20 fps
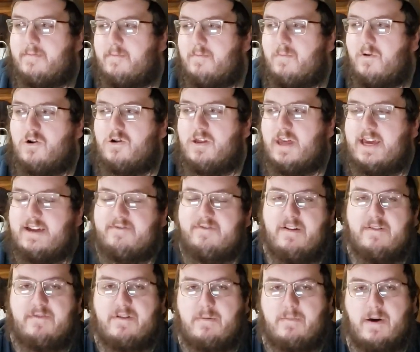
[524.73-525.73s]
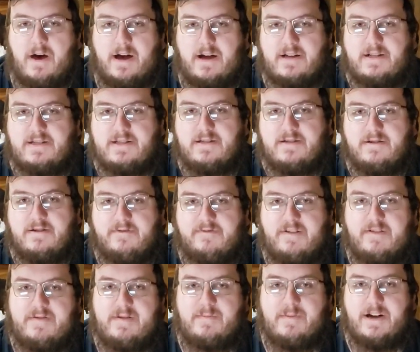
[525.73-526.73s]
more like fifty bucks,
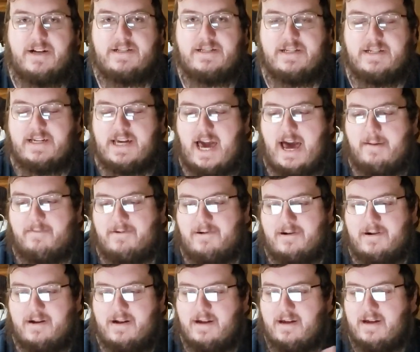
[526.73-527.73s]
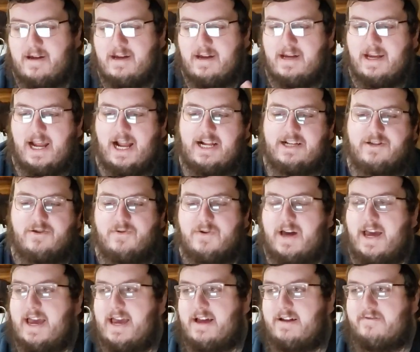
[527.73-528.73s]
fifty bucks in copper, and you
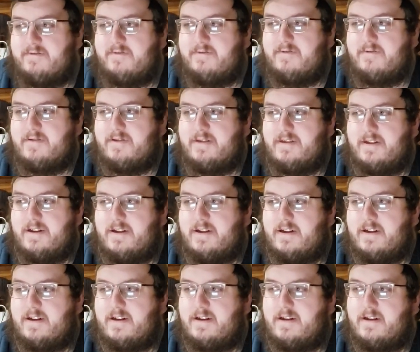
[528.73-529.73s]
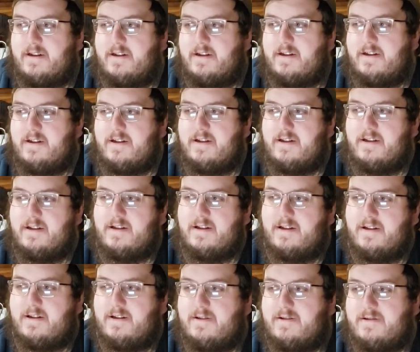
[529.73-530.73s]
have the
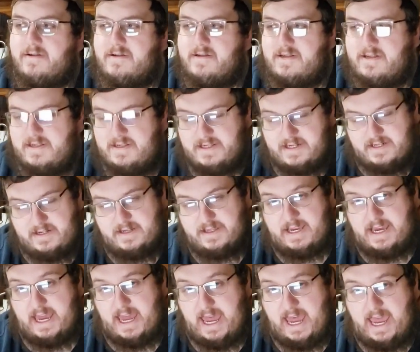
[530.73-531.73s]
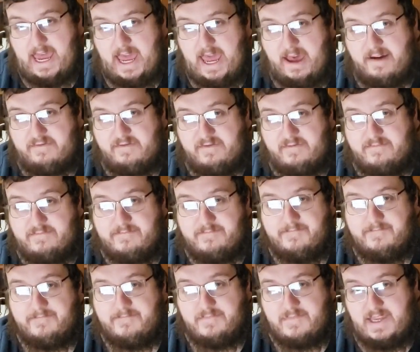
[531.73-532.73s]
still that I have.
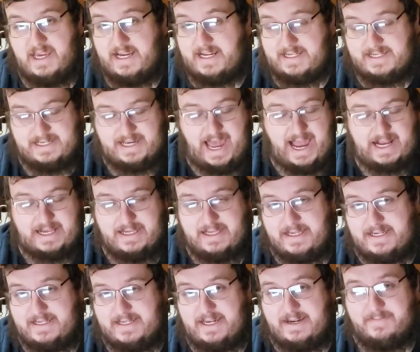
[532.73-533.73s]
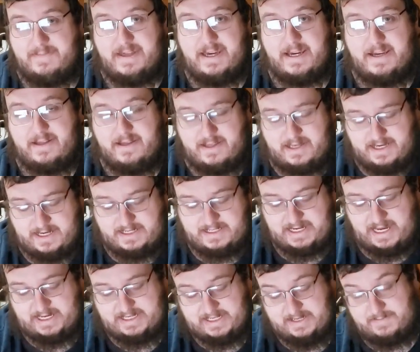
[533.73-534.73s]
Exactly the same thing, the
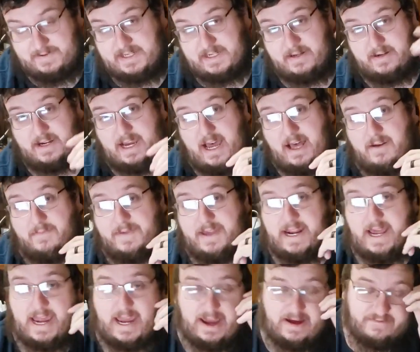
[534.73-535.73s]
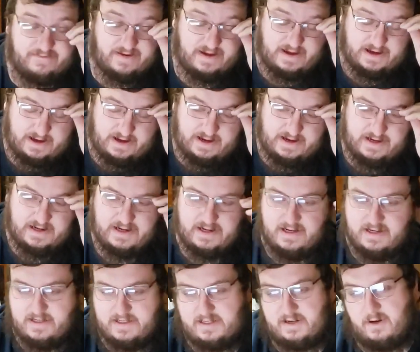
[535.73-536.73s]
exact same still column that I have.
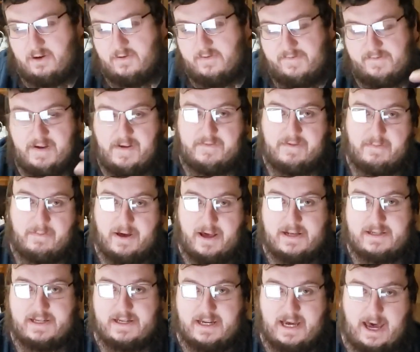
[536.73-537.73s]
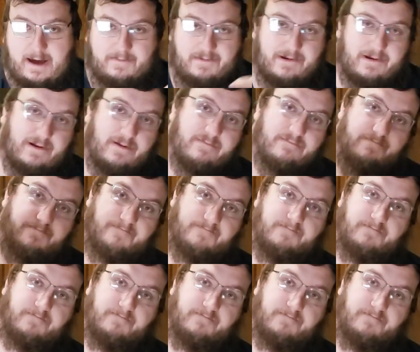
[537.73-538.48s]
So fifty bucks in copper